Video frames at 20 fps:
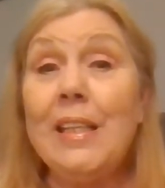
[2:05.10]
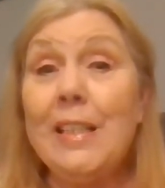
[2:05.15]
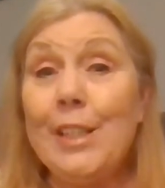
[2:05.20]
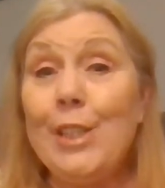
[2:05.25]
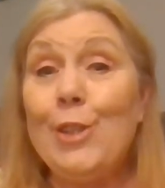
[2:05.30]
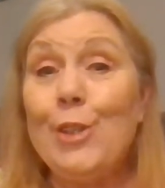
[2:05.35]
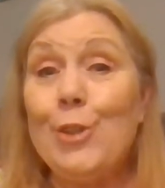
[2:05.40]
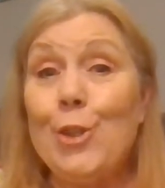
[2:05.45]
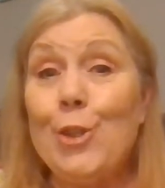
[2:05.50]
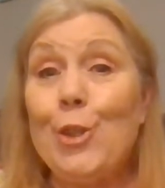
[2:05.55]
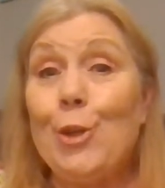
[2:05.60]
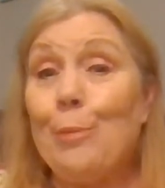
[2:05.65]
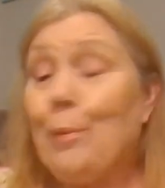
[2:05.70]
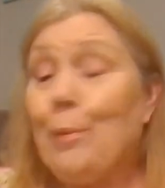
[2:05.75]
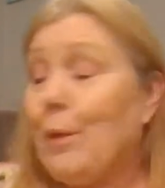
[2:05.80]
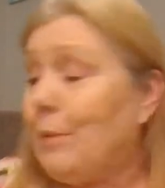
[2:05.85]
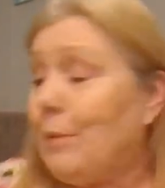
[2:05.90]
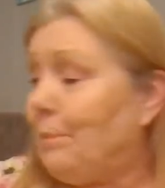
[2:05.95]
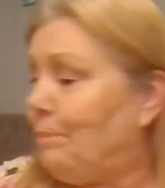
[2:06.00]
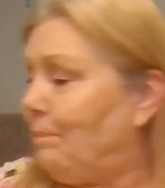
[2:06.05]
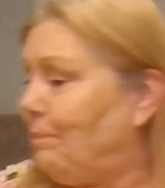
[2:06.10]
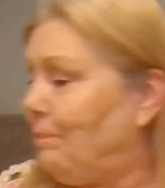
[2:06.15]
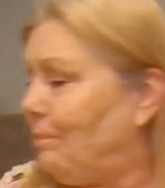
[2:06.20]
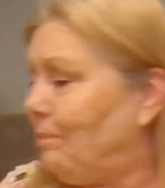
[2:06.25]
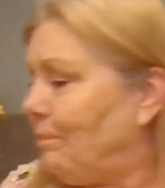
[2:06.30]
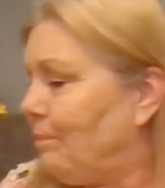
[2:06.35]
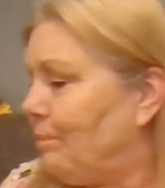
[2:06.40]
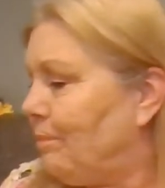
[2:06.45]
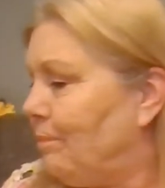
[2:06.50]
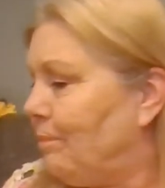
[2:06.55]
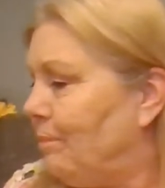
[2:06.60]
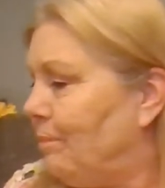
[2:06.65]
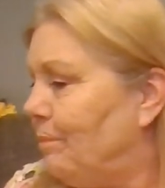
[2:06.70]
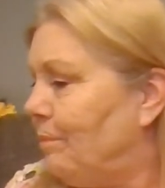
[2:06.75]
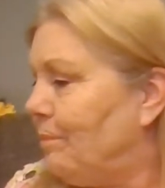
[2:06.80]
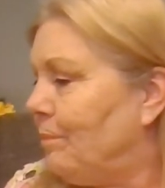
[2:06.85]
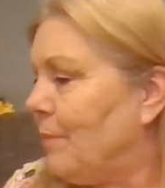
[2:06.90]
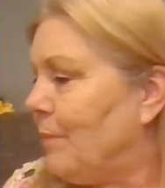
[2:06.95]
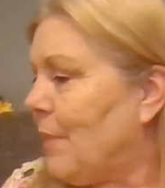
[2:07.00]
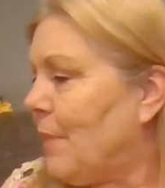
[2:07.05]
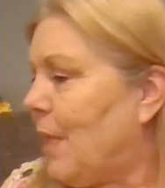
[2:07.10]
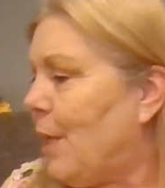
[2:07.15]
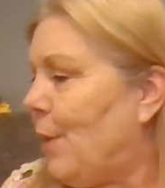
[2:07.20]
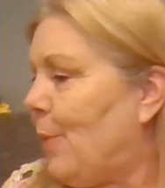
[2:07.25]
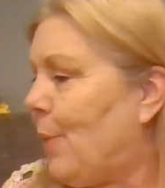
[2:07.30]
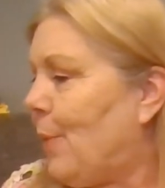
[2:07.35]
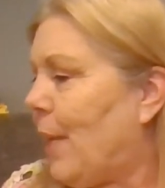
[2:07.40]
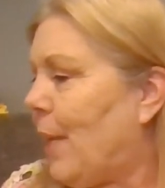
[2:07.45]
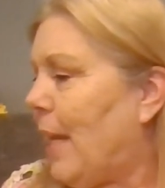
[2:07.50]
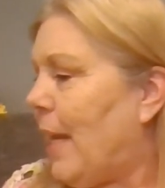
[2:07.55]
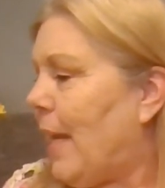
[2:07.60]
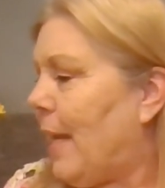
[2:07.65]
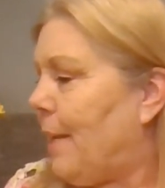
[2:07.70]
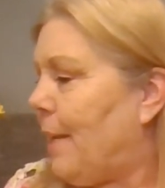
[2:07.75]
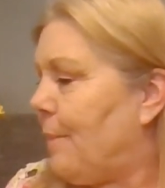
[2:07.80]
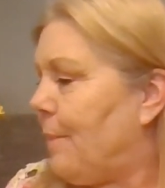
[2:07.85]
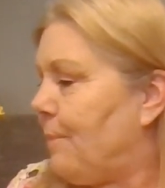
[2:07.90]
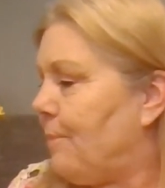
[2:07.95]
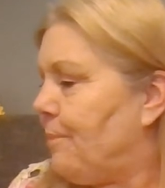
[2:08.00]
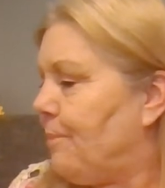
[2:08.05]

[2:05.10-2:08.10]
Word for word: They're durable. Okay.